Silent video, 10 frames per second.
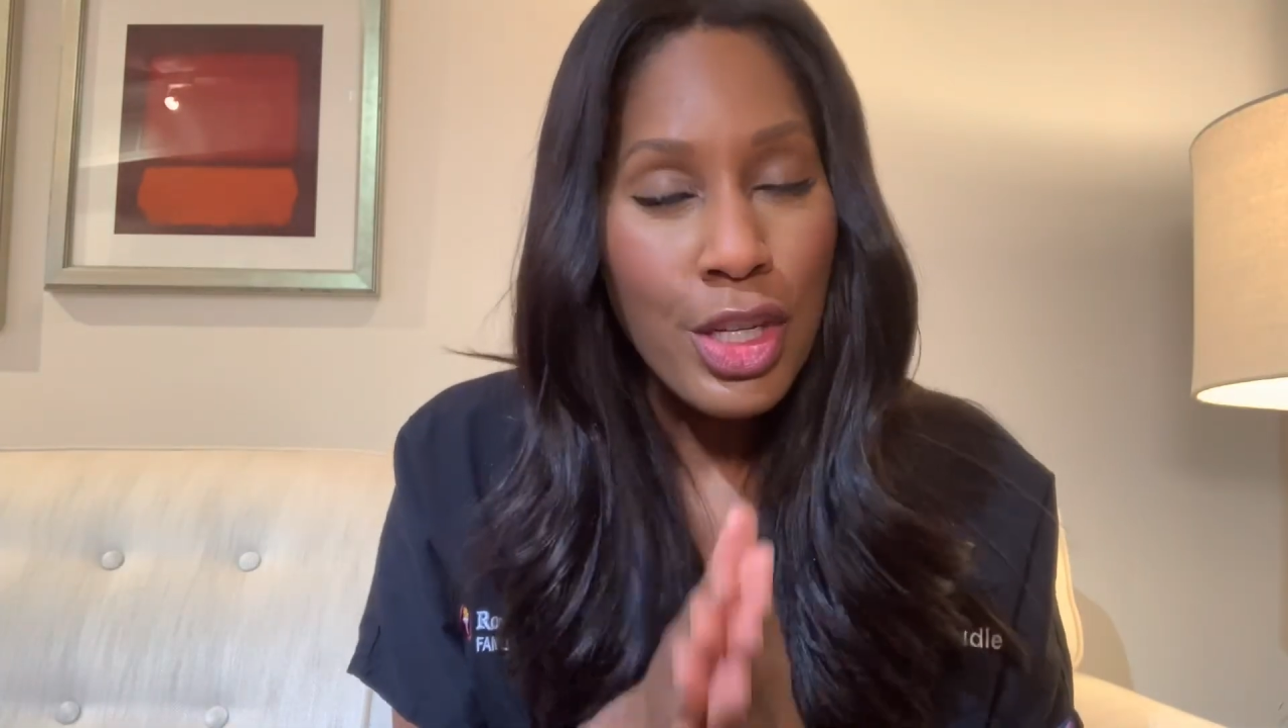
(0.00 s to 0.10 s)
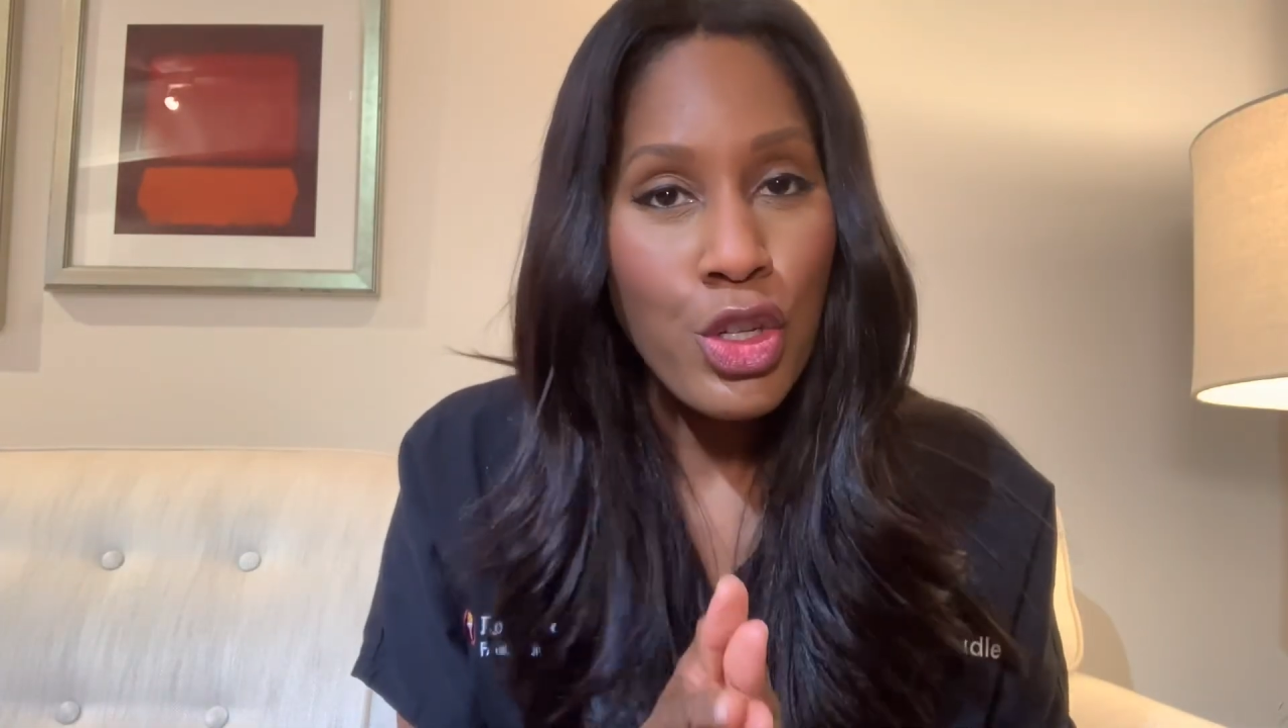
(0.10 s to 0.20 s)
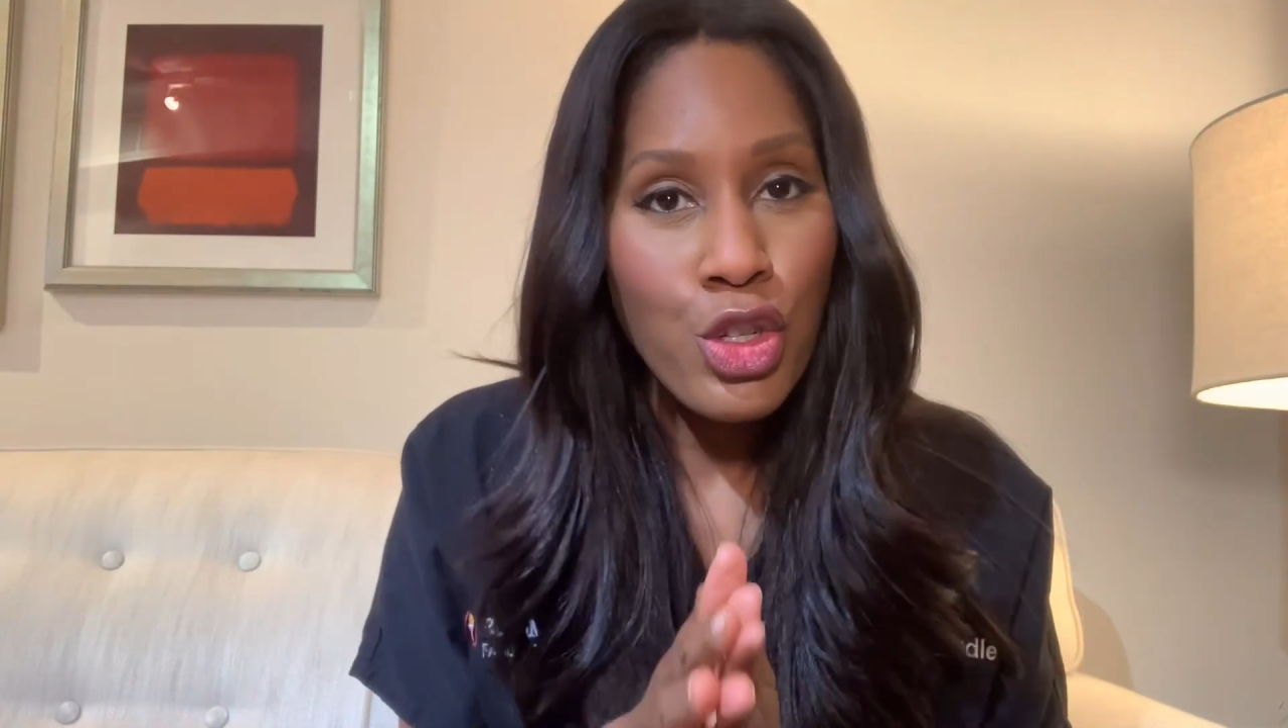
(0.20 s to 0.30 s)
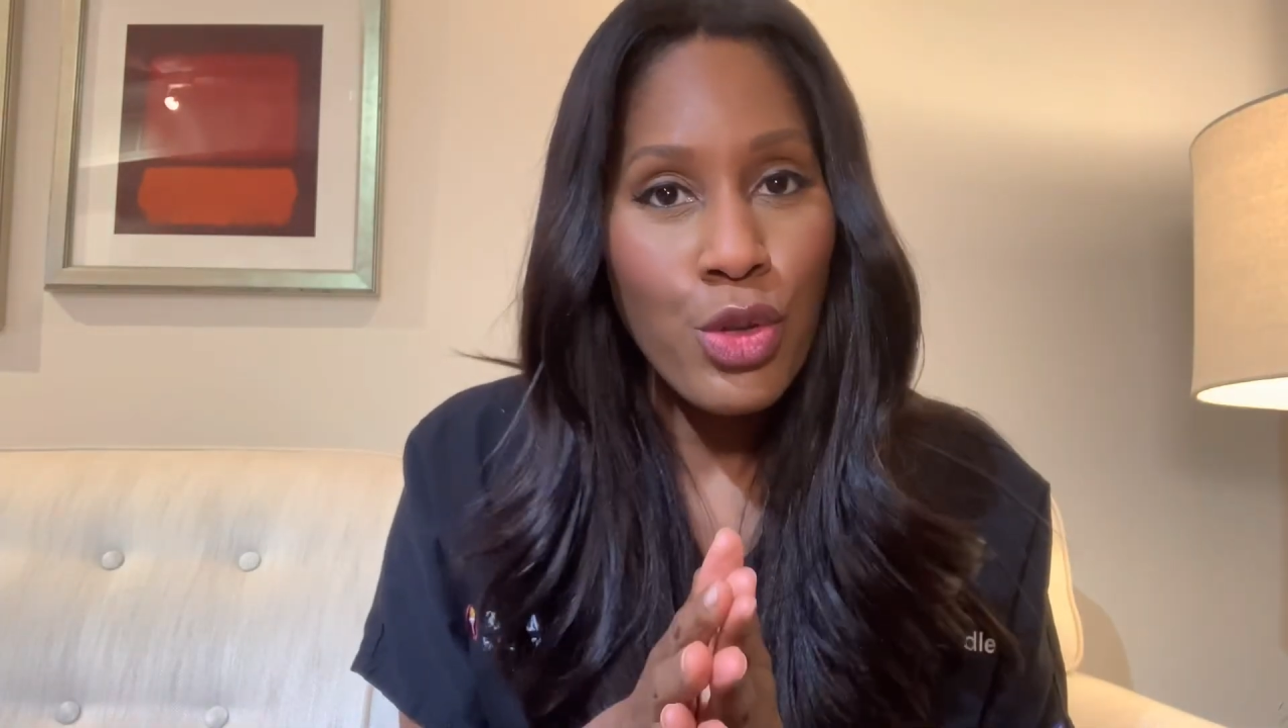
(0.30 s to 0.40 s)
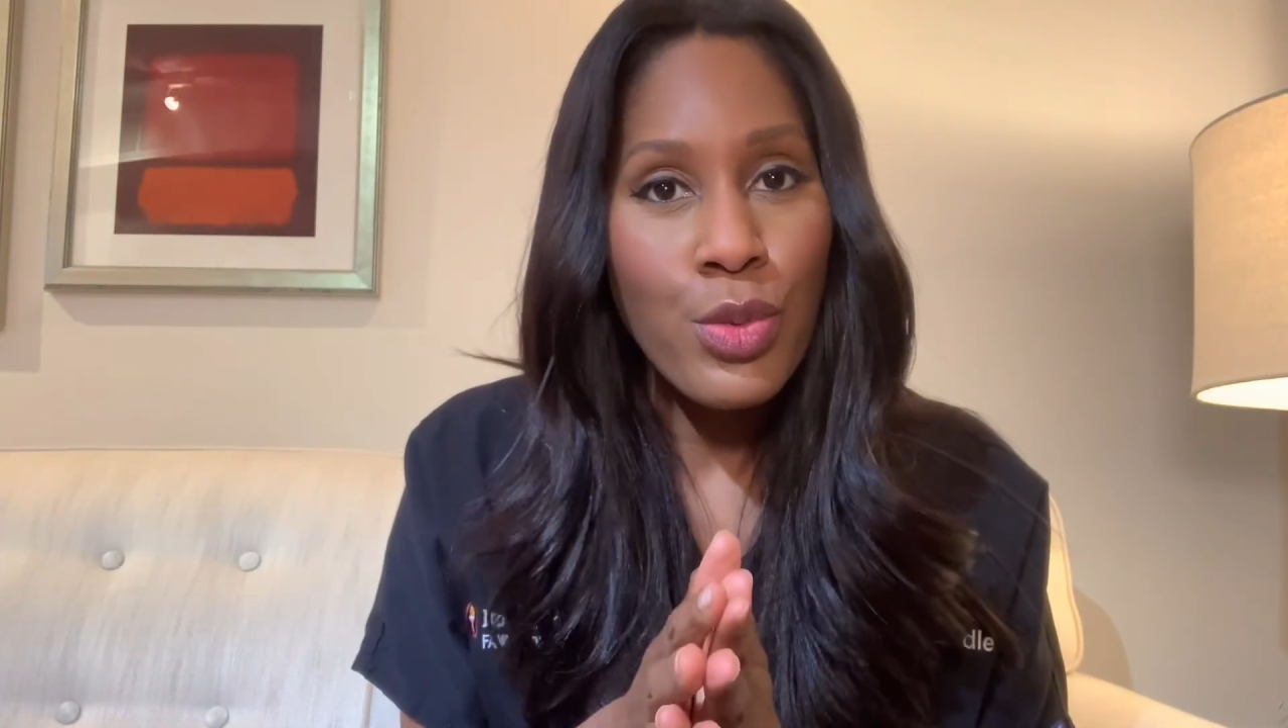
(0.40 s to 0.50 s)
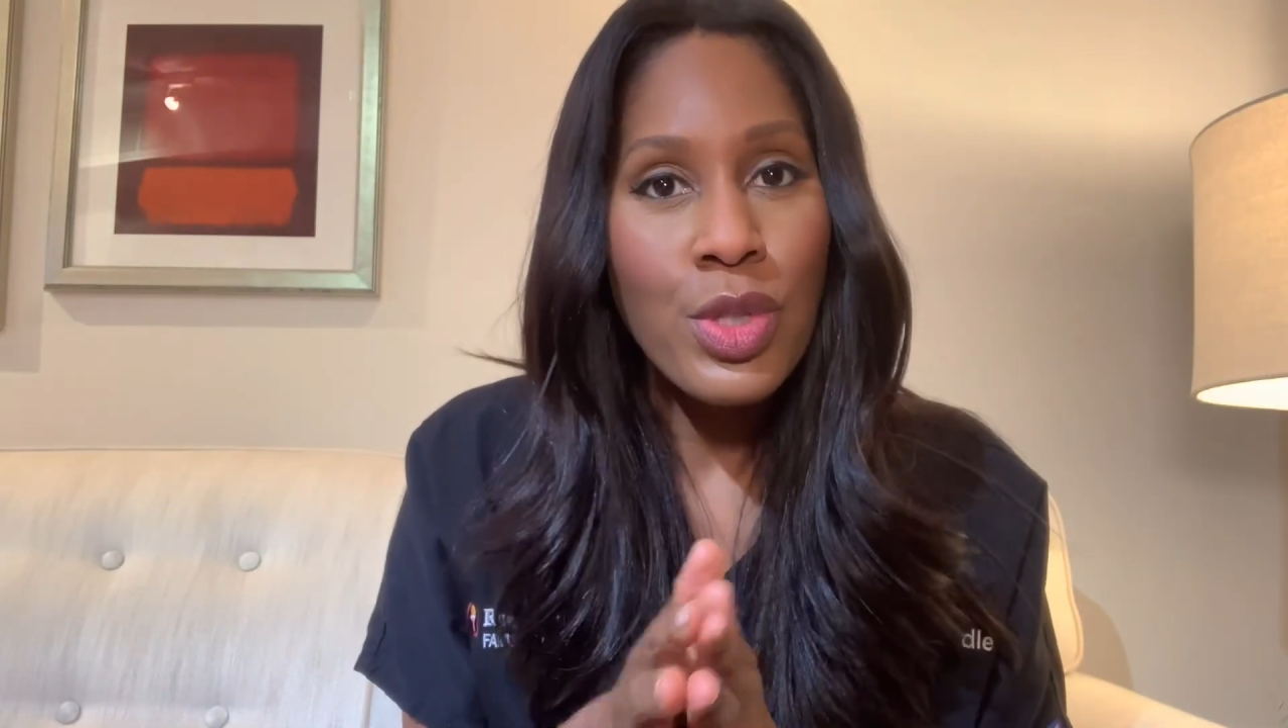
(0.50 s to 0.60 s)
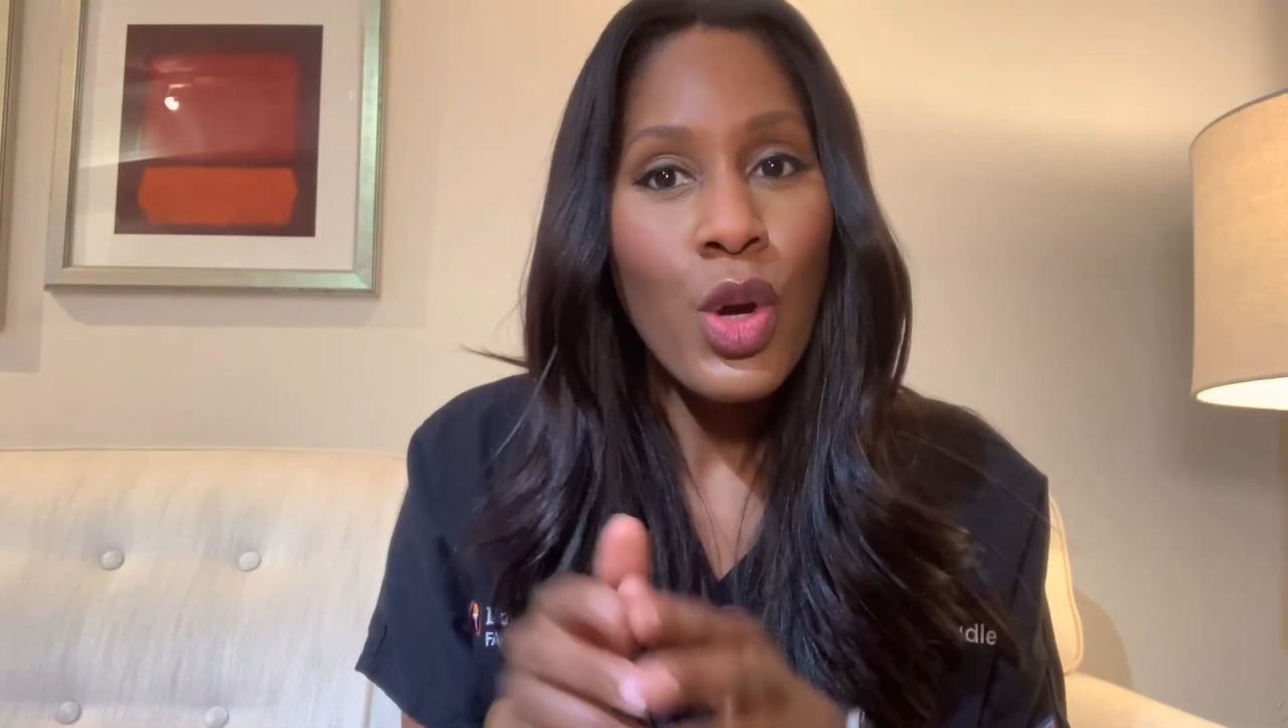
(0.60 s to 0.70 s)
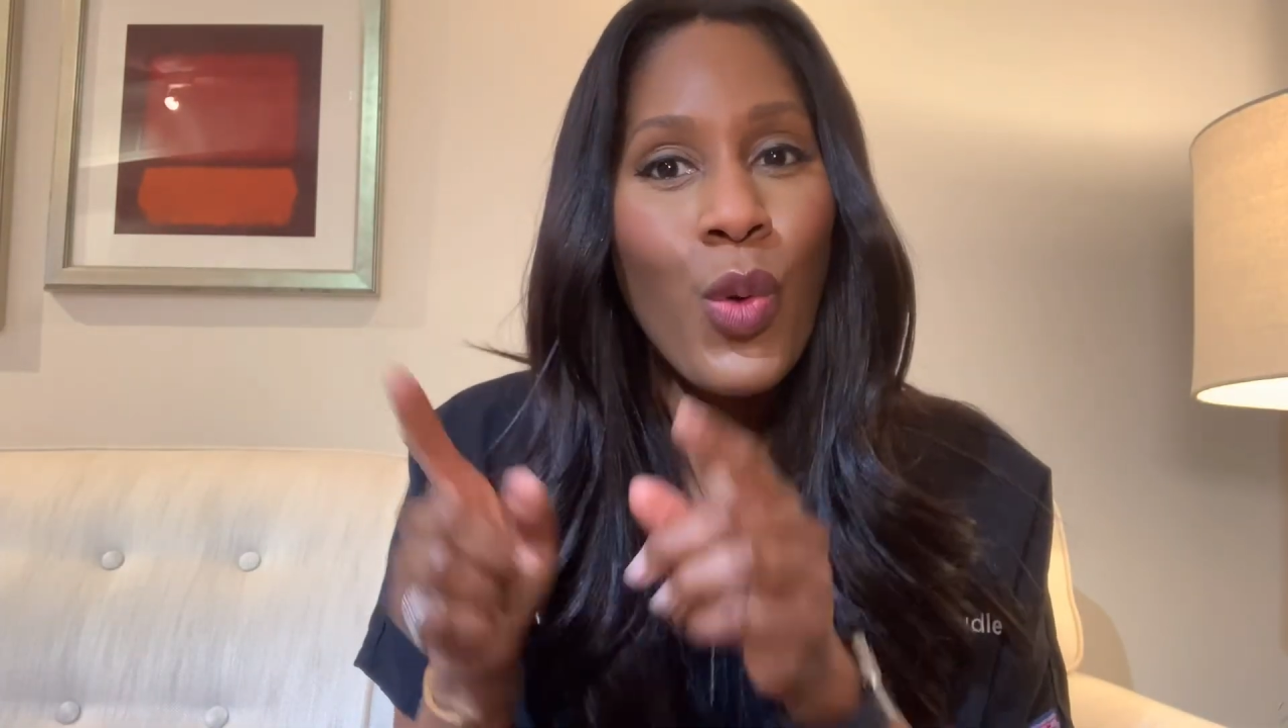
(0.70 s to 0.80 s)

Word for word: issues